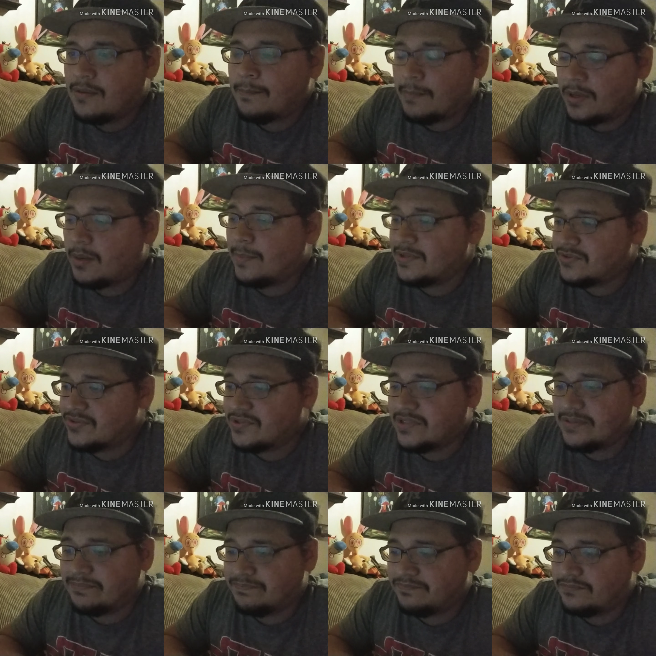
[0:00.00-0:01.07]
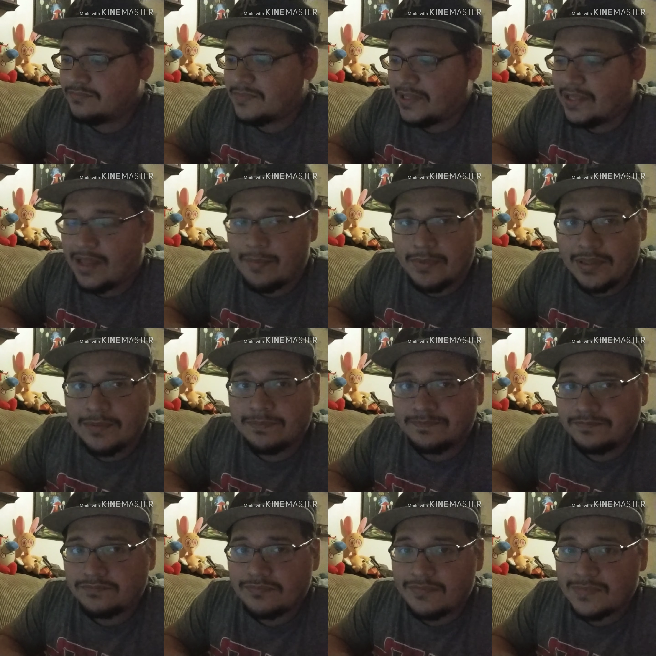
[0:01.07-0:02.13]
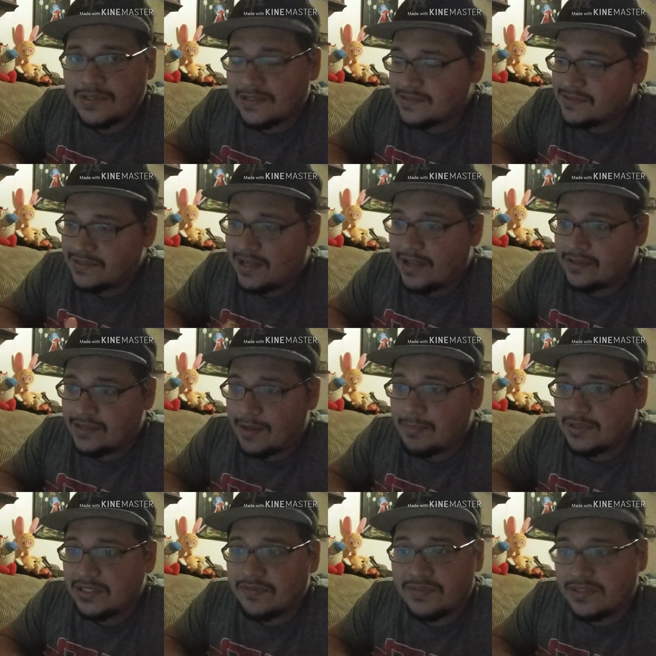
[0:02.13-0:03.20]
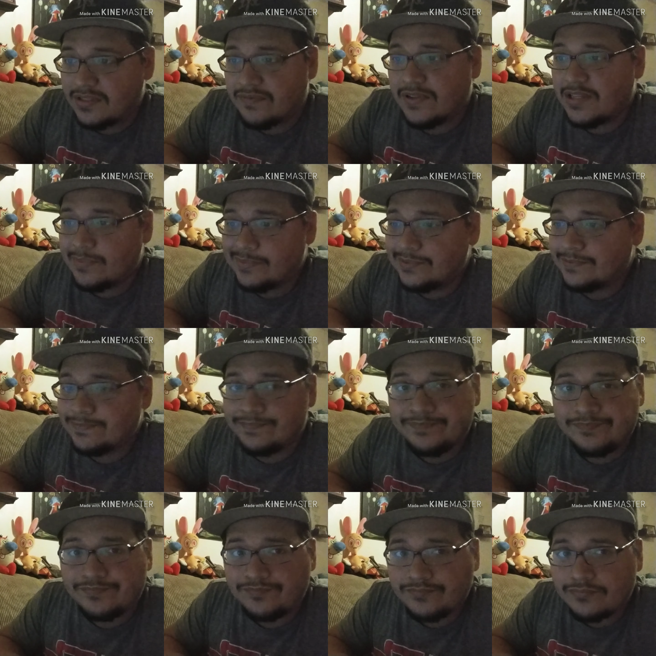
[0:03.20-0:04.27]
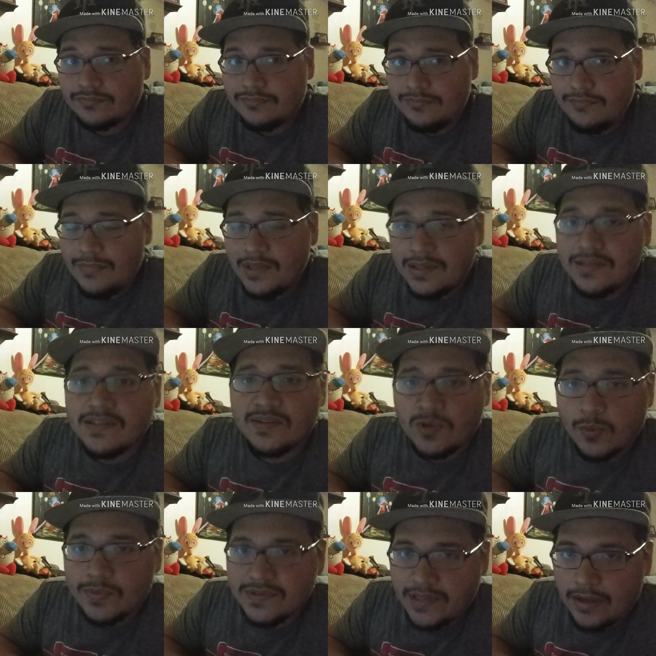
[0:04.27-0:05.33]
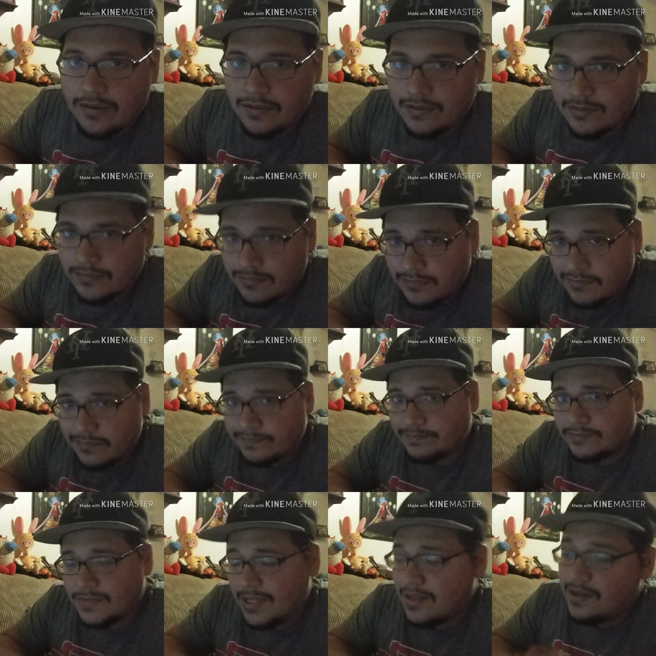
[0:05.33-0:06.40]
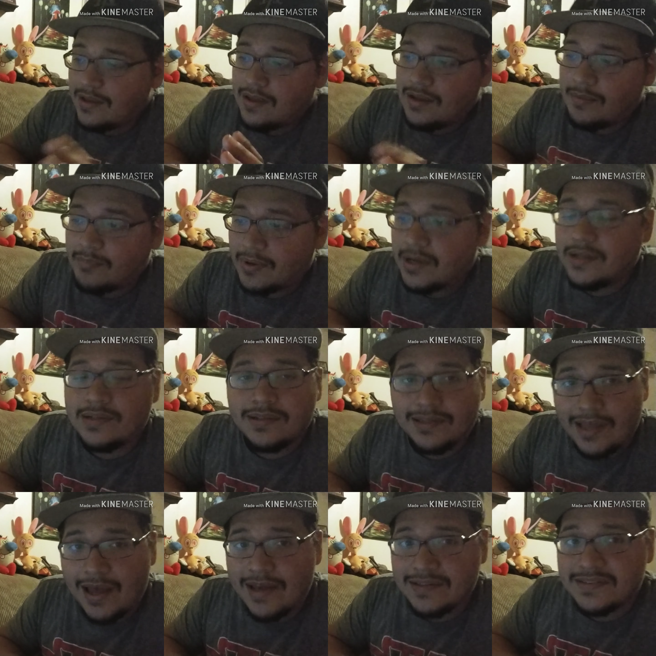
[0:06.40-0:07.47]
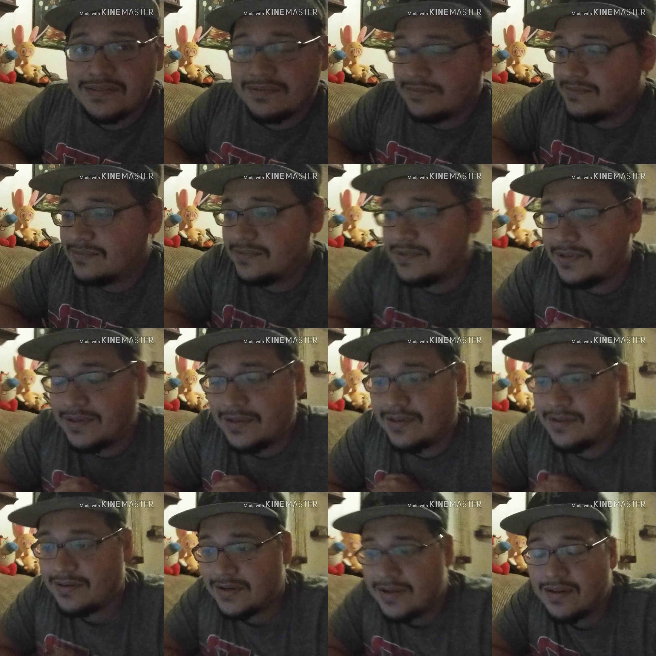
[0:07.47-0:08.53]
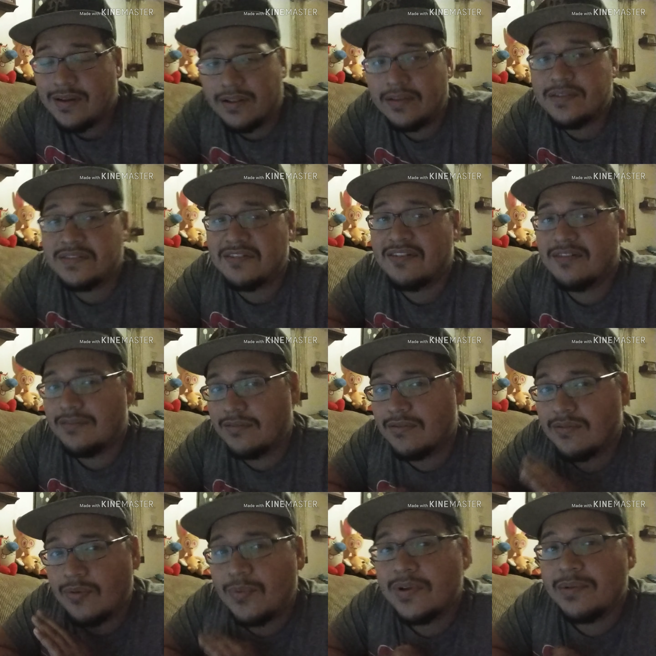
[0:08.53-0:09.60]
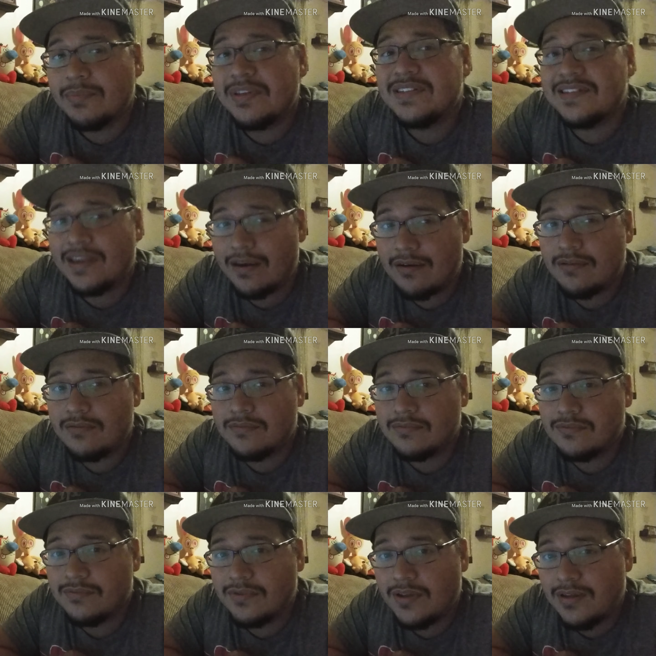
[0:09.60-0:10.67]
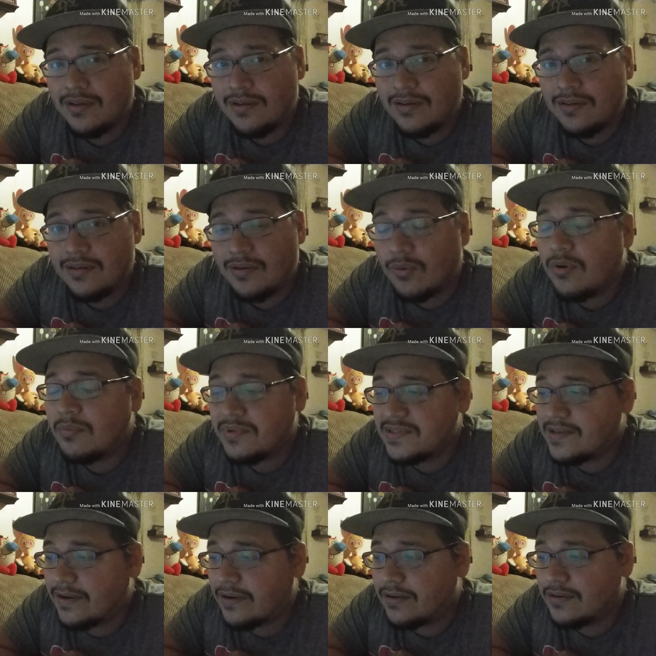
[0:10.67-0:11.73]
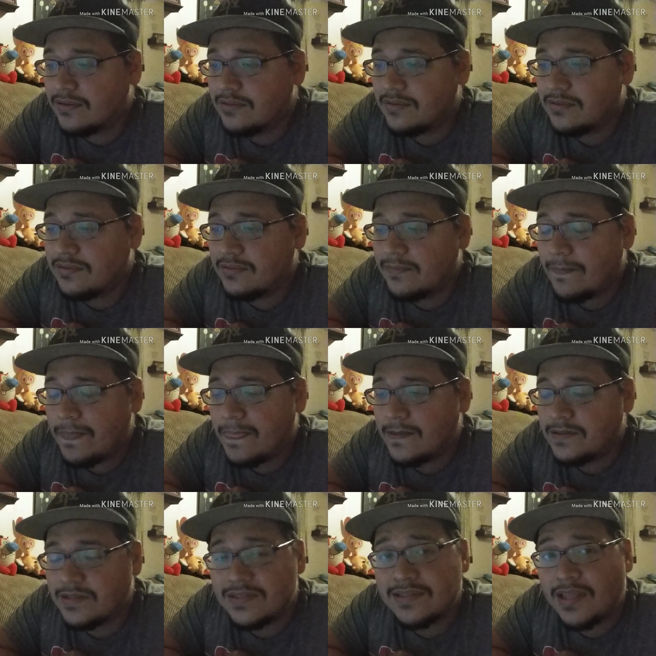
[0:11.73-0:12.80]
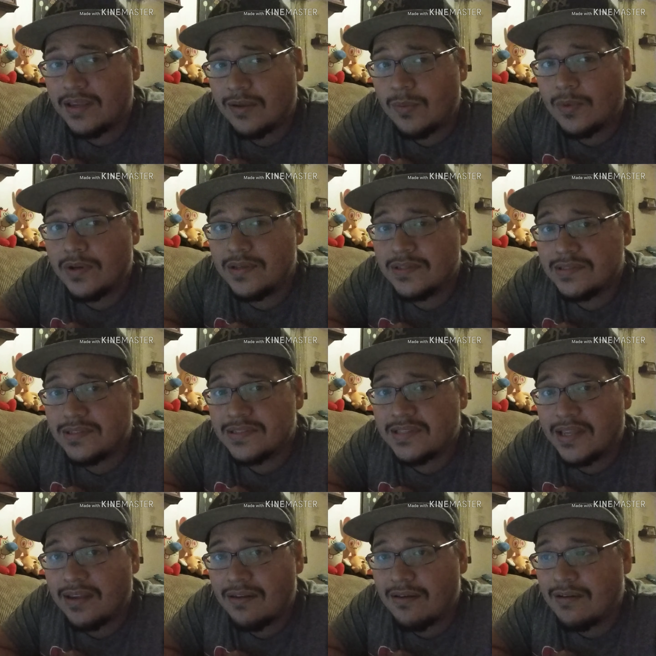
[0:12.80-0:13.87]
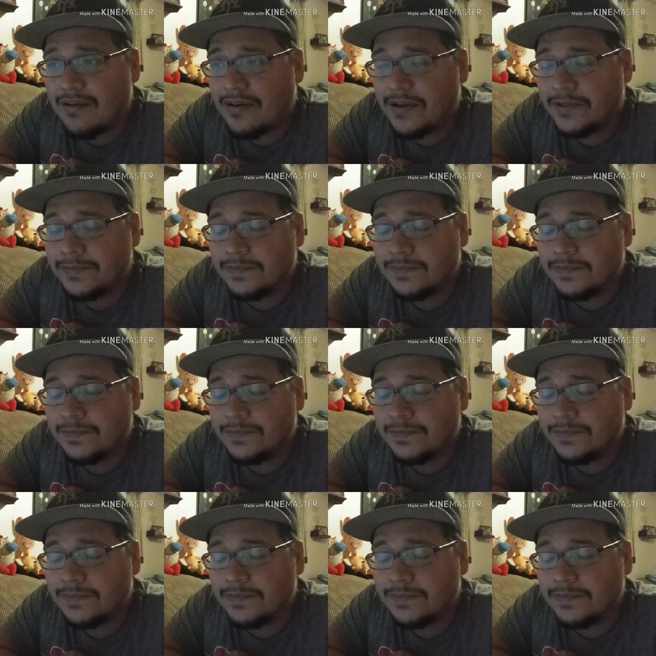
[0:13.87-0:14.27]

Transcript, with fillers: but I'm interested. They got me, cause I, I believe in the developer. Just hope it's that good. But guys, it looks good. I want to be scared. I want to be scared just like it was just like uh